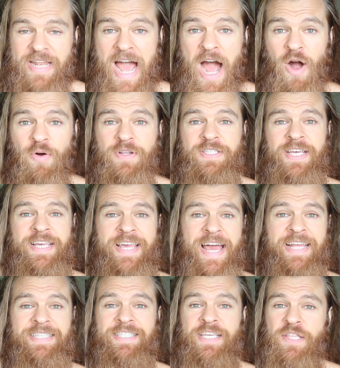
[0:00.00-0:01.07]
Now, to
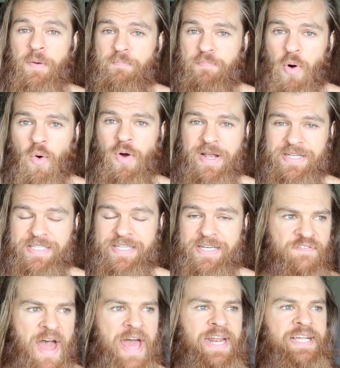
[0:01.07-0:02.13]
get to the point,
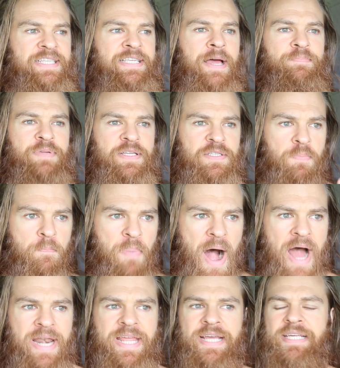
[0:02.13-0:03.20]
fat acceptance,
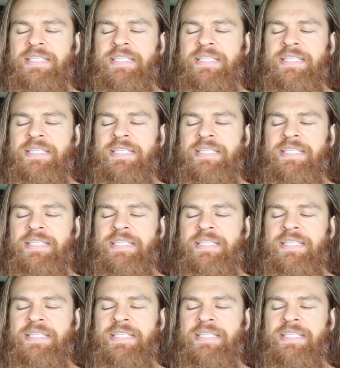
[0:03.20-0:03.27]
body